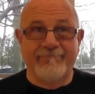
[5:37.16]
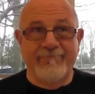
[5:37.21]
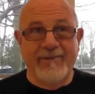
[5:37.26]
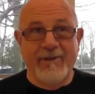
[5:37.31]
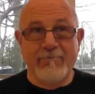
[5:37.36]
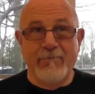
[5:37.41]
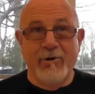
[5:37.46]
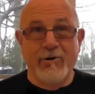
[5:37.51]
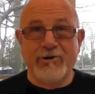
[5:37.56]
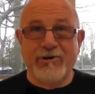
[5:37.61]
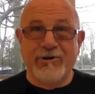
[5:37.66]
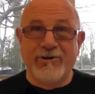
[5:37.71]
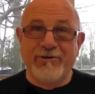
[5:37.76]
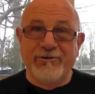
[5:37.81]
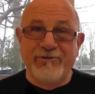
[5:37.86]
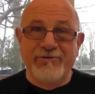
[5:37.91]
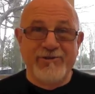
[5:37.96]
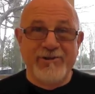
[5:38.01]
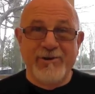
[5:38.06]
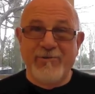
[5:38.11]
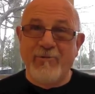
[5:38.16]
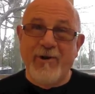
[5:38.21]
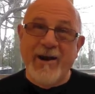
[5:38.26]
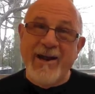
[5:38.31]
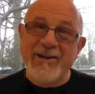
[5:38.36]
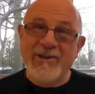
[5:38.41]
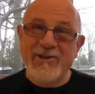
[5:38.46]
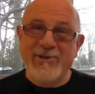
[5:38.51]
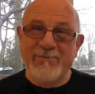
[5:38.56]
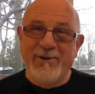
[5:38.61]
emotional
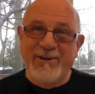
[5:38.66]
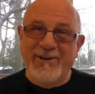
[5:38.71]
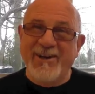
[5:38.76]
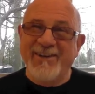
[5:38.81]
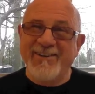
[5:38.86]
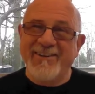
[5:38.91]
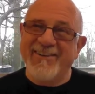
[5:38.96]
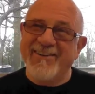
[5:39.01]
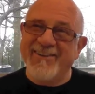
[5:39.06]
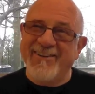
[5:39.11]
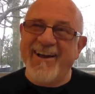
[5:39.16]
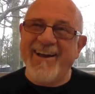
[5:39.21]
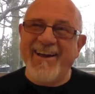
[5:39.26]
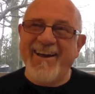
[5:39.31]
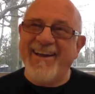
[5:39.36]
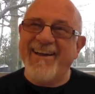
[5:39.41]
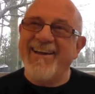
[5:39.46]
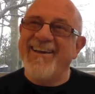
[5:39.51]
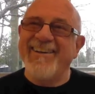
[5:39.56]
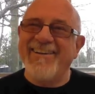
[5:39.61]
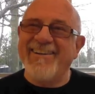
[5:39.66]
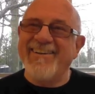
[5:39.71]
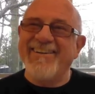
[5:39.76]
derangement. Right?